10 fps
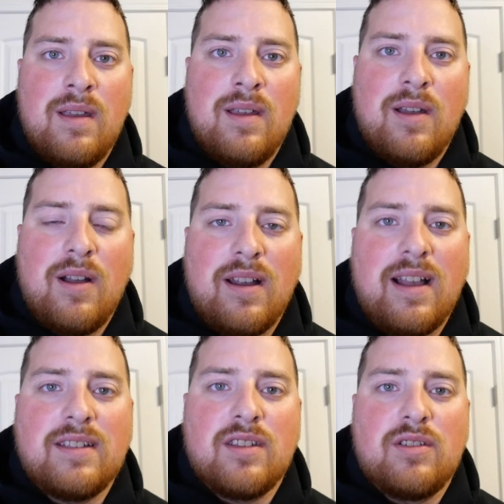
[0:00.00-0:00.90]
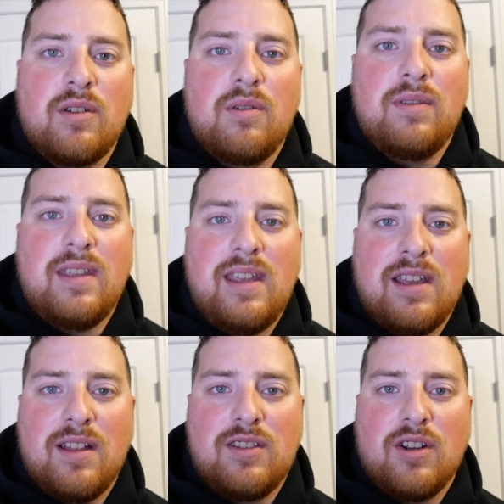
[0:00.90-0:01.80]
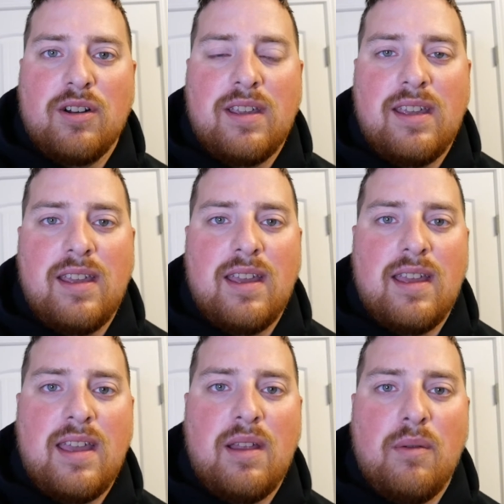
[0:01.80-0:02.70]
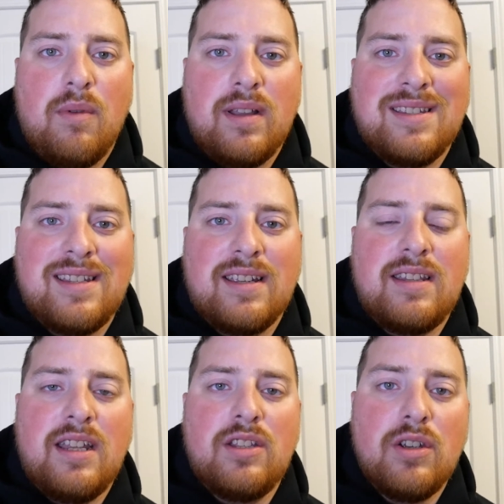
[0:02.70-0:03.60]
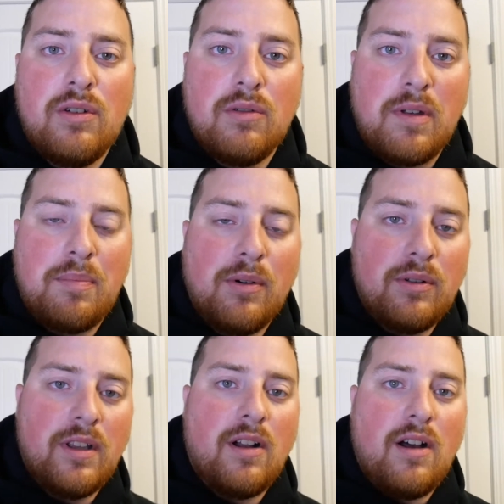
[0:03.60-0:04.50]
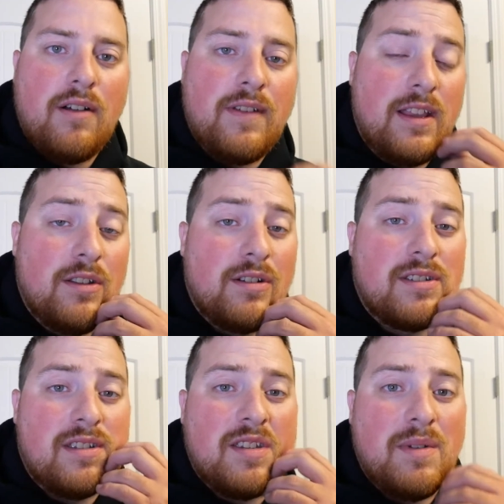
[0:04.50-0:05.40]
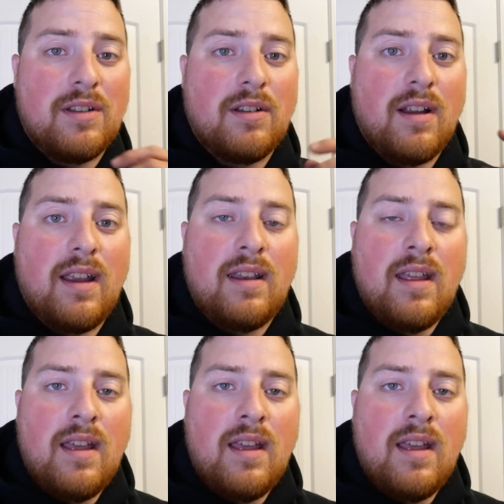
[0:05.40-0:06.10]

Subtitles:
All right, guys, so the turkey hit 162. We pulled it off. It looks and smells great.